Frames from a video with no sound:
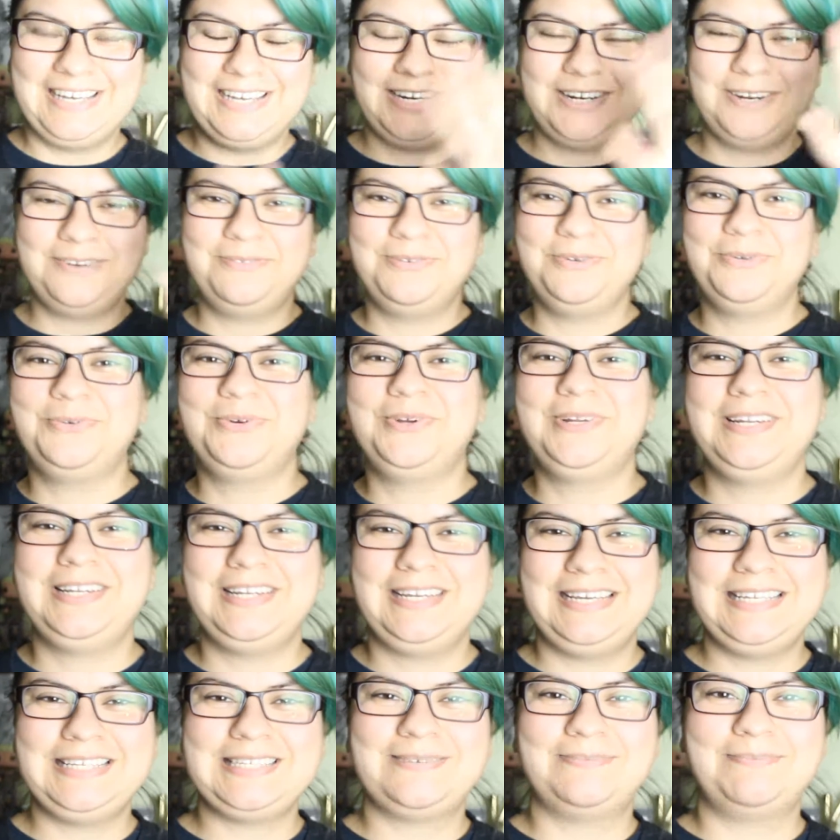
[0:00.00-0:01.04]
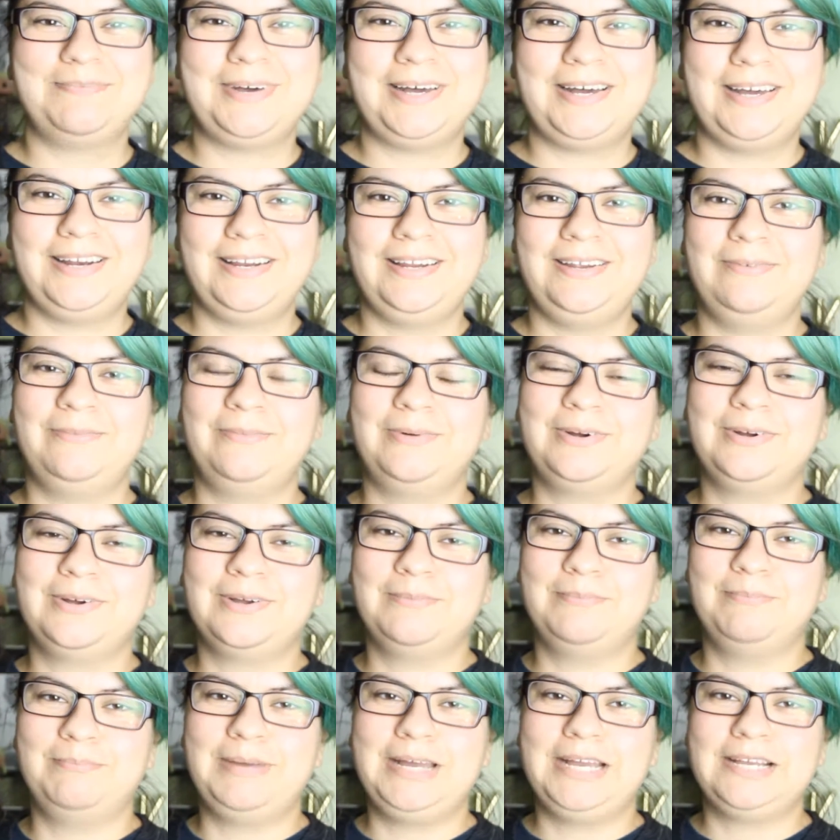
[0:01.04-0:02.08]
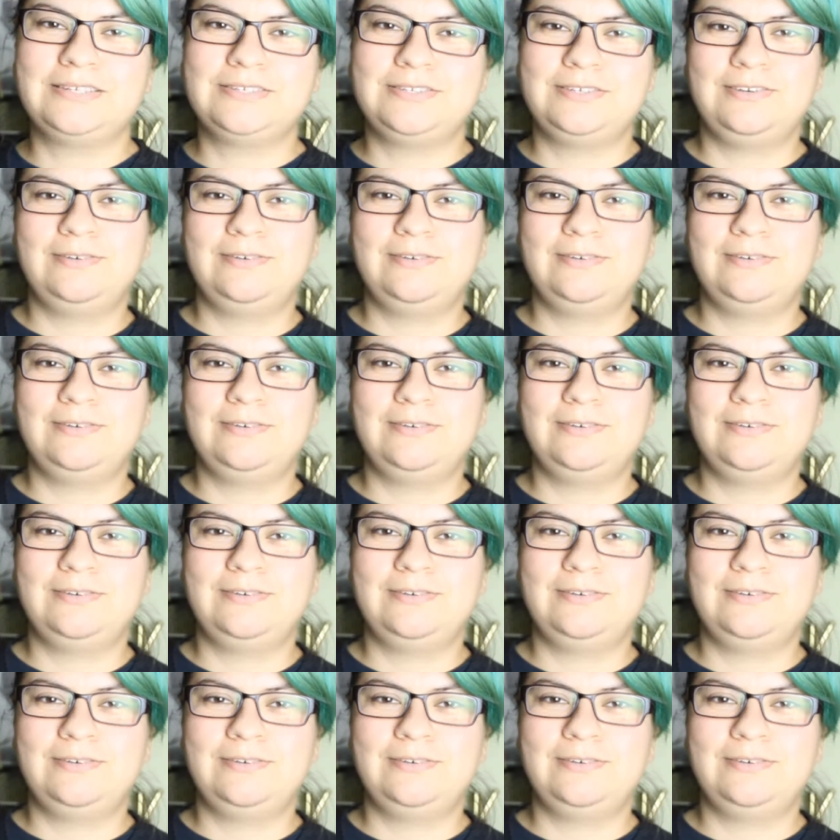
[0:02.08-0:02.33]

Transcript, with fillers: Hey everyone, it's Mari. Welcome back